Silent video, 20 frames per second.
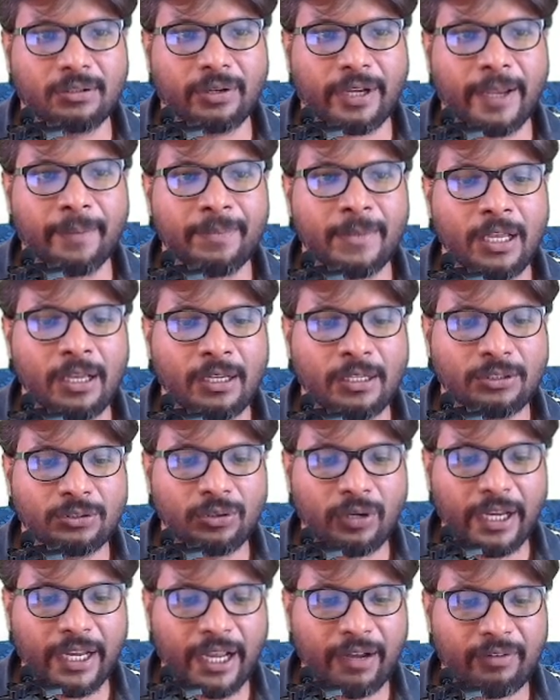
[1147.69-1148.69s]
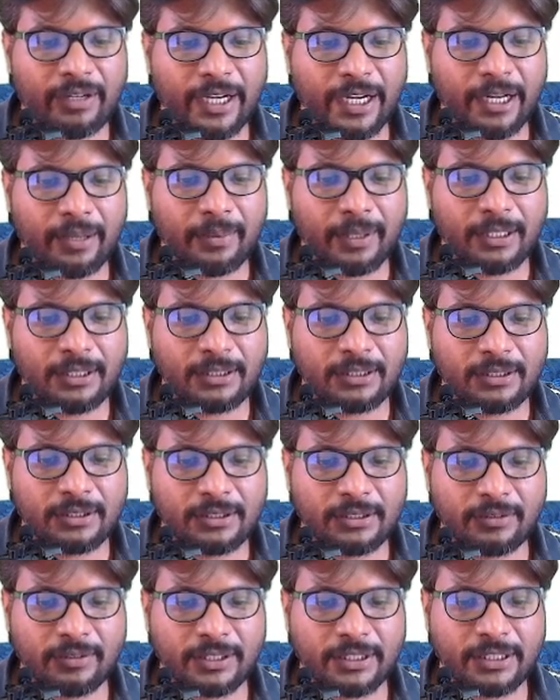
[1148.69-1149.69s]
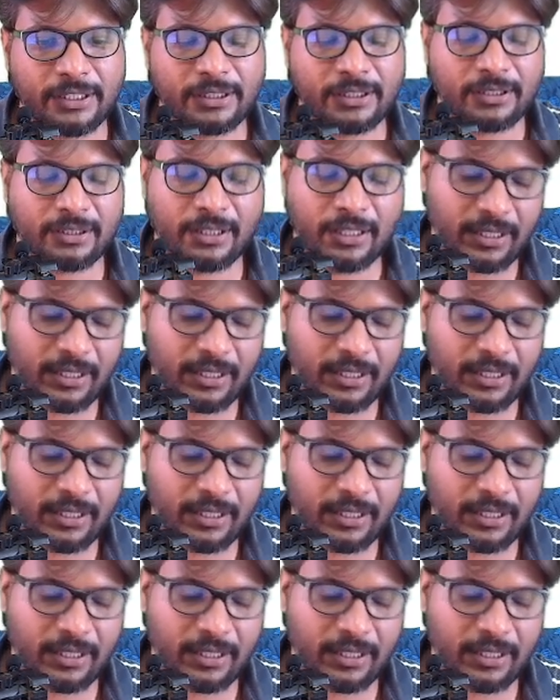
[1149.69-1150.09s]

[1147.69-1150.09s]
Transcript: Okay, so I have a database which is